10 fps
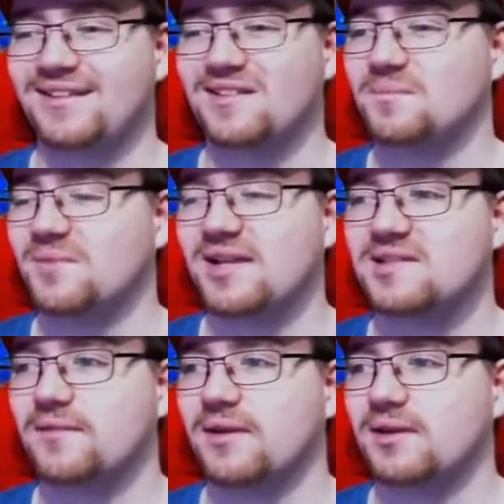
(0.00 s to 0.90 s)
Just
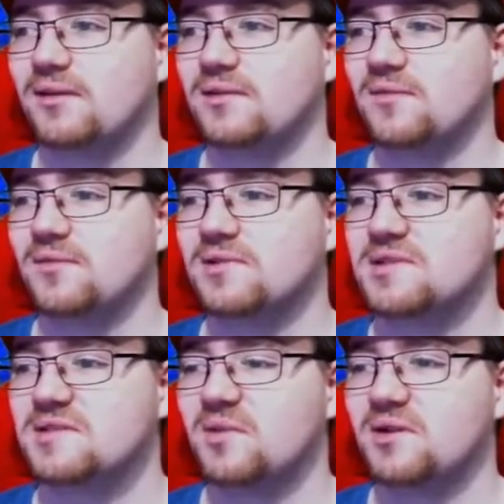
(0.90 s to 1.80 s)
place it right there in
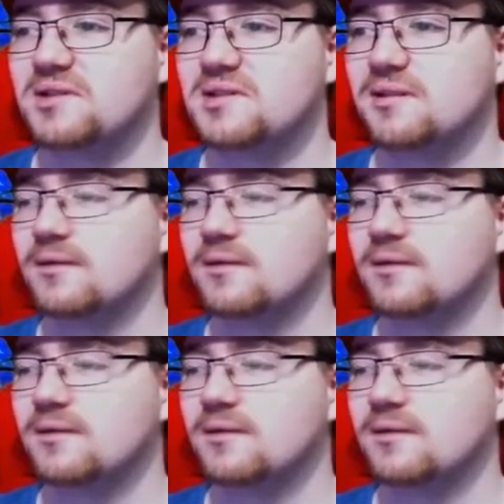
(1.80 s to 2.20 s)
different spots.